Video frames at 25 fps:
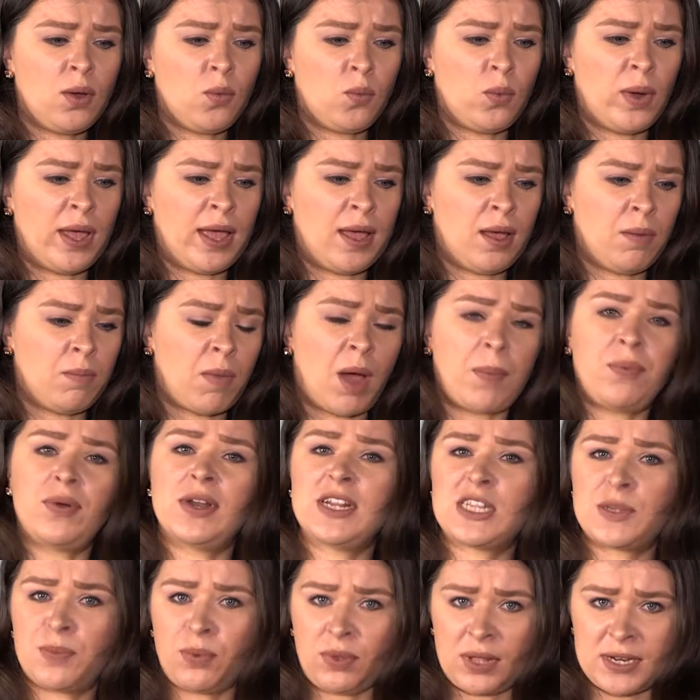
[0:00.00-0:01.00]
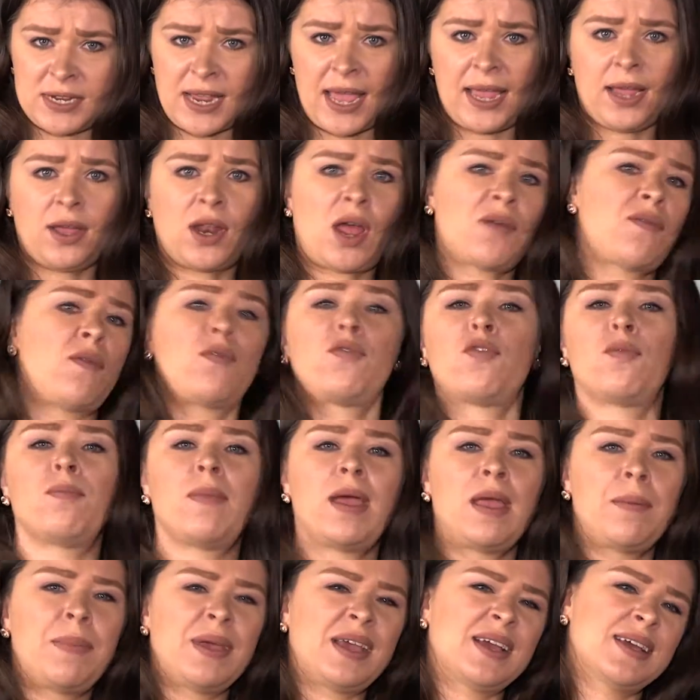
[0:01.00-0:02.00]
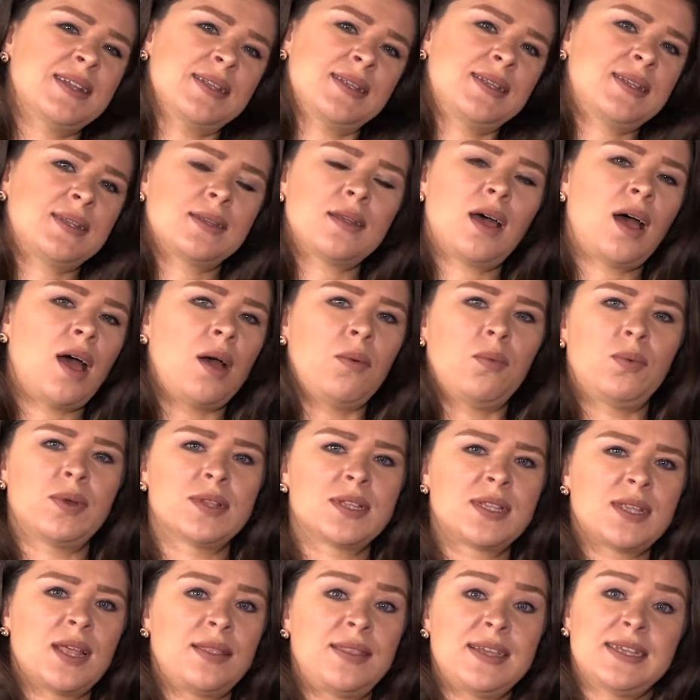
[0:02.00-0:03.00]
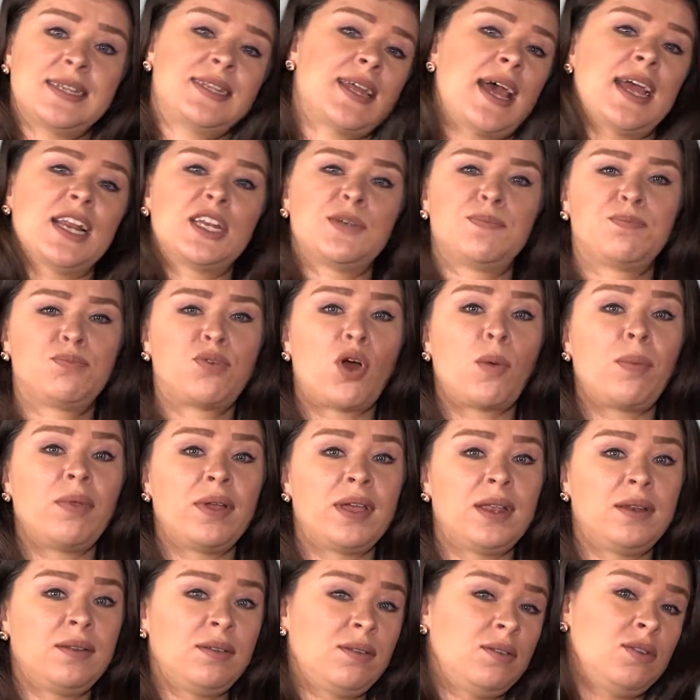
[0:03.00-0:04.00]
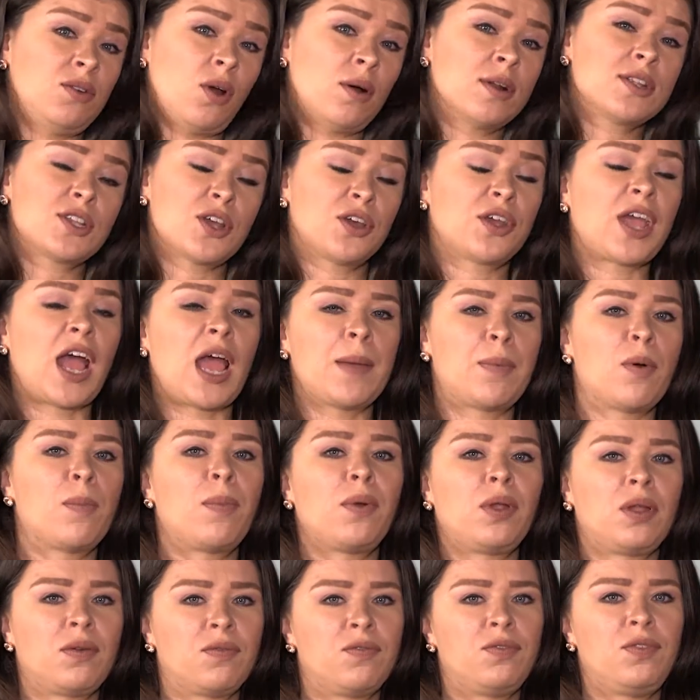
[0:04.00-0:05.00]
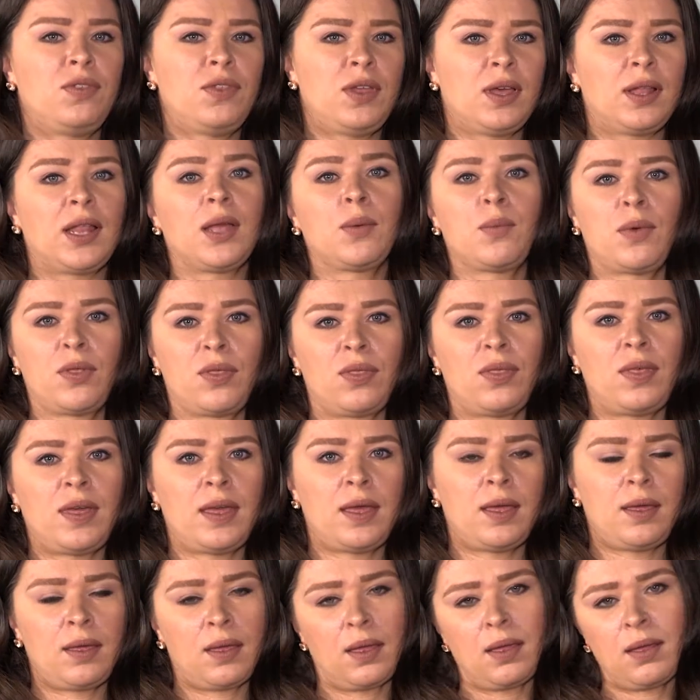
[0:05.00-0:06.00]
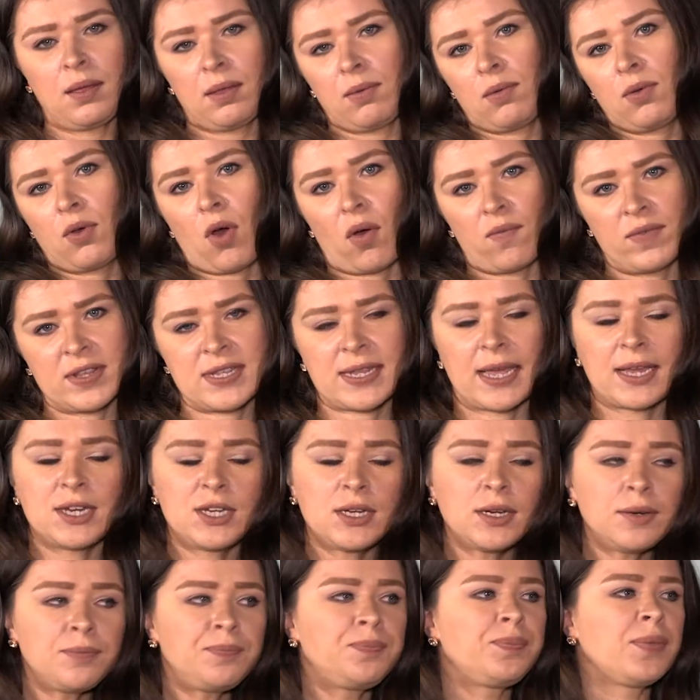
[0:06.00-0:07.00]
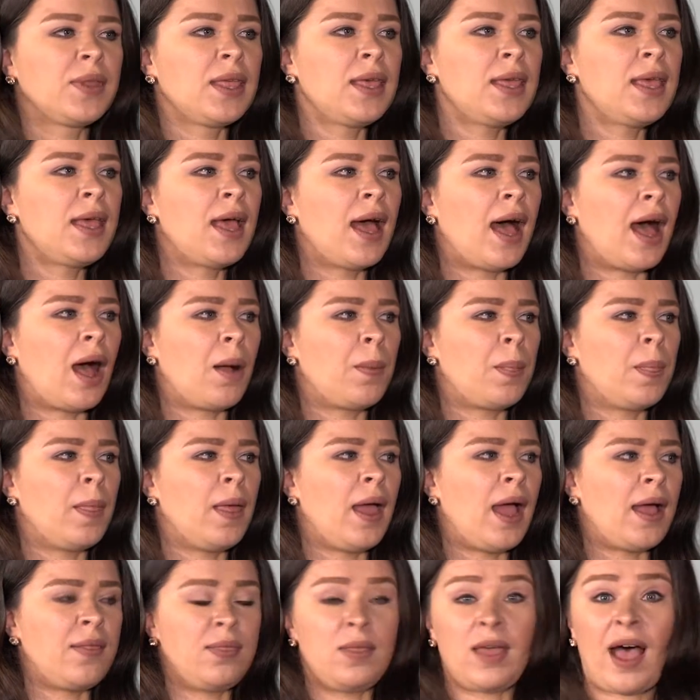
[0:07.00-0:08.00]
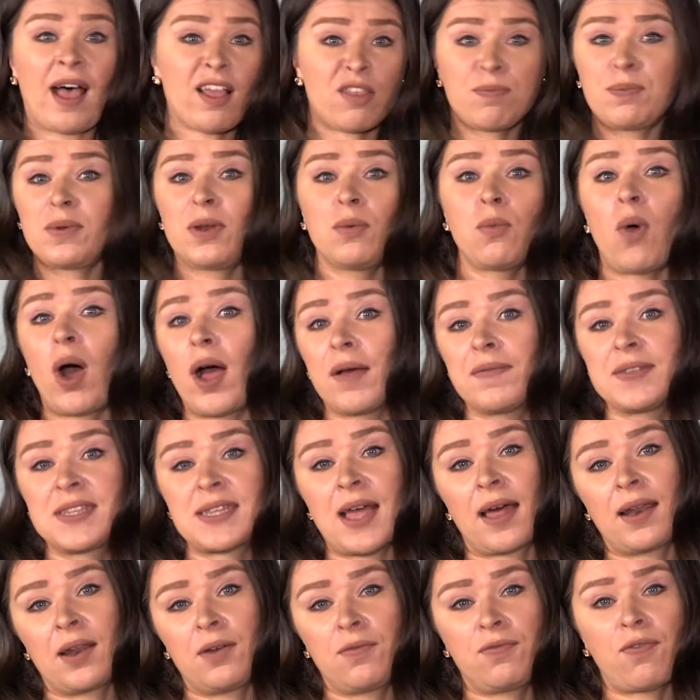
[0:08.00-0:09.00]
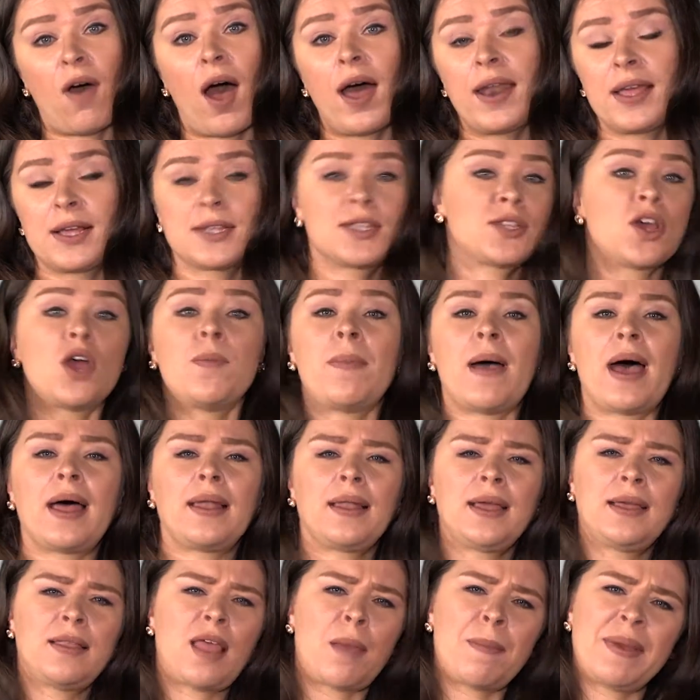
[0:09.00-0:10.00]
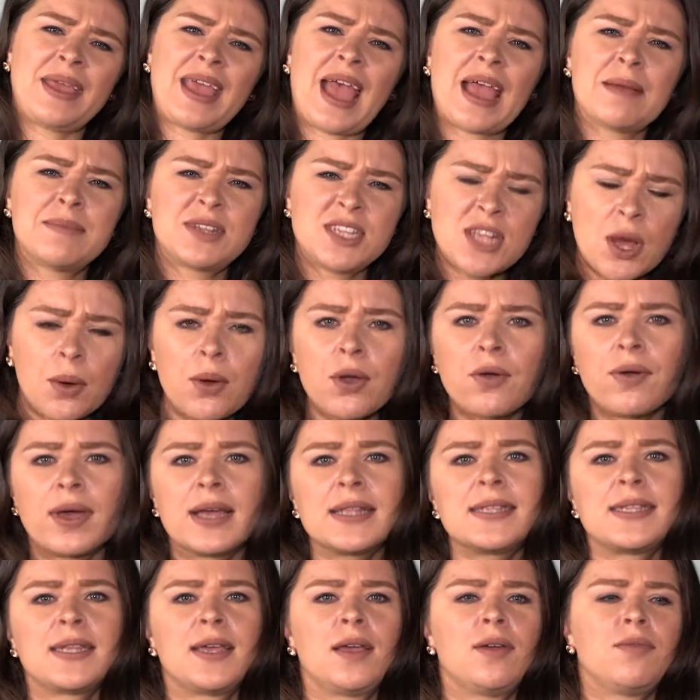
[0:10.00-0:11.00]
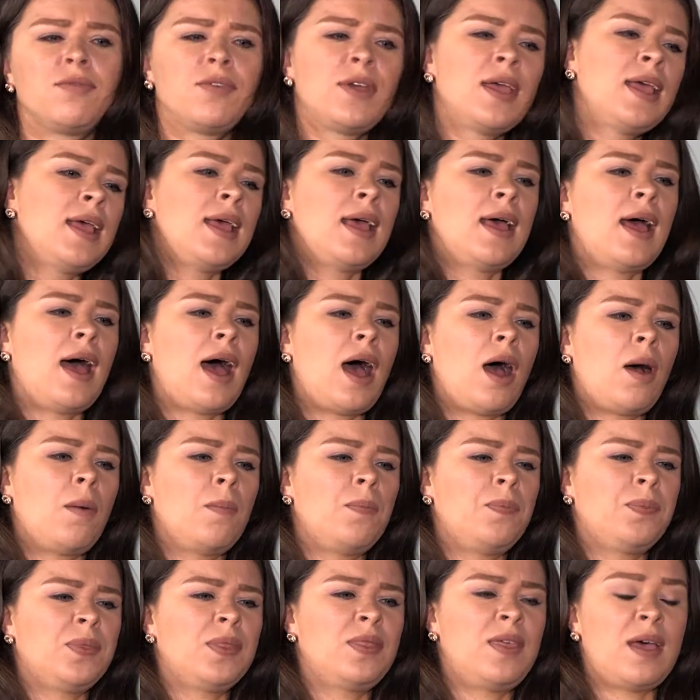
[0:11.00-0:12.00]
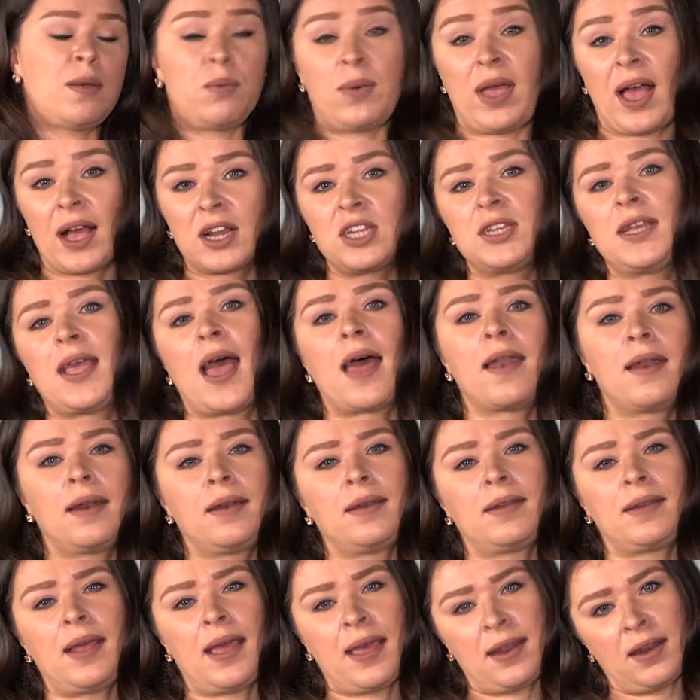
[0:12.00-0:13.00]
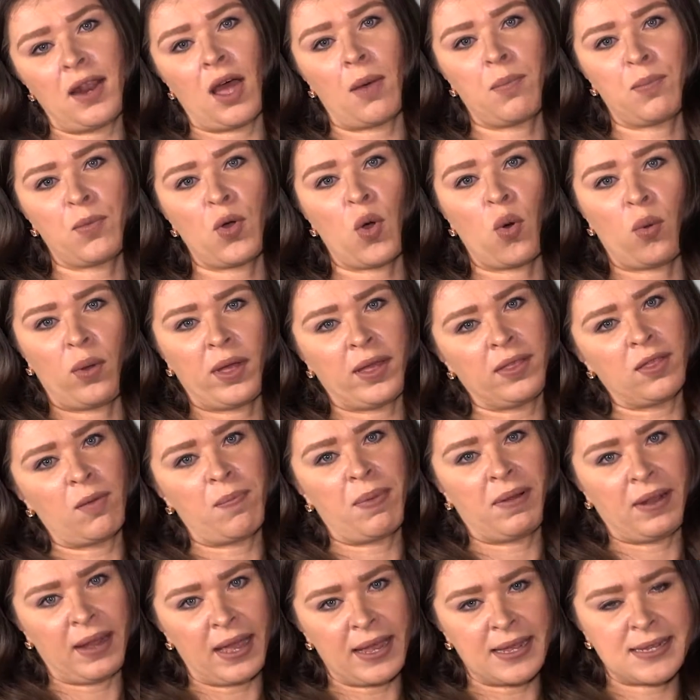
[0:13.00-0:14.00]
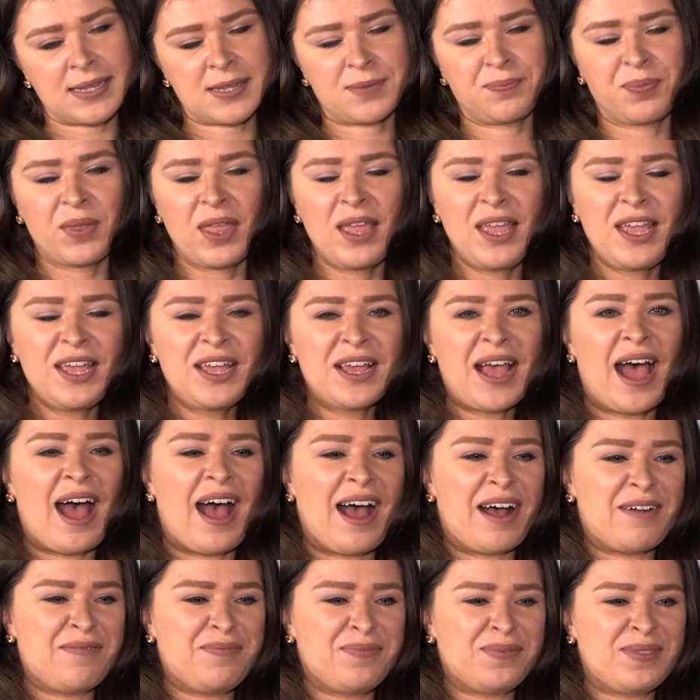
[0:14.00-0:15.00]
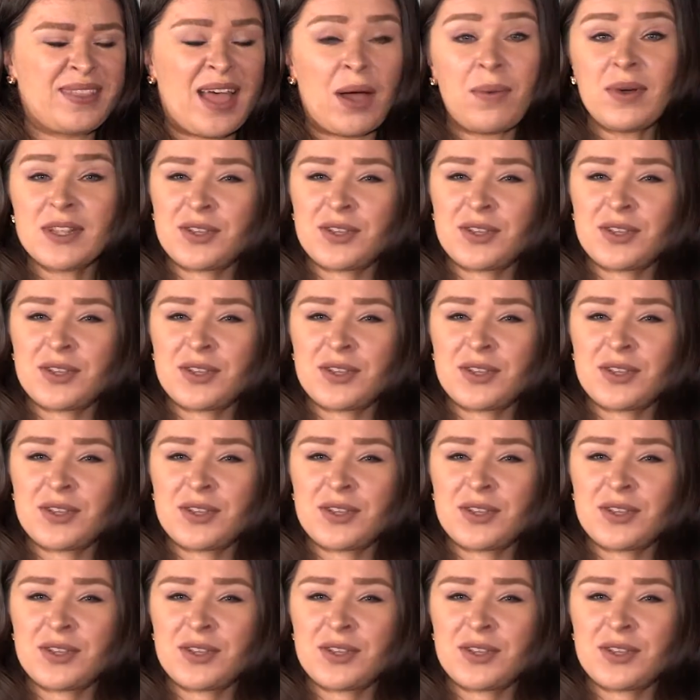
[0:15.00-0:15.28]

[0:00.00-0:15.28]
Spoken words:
where my principal had taken over from me because I was at this stage probably not so capable of dealing with the conversation. And the husband and wife started fighting so badly and they became so aggressive that we actually had to end up calling the police. That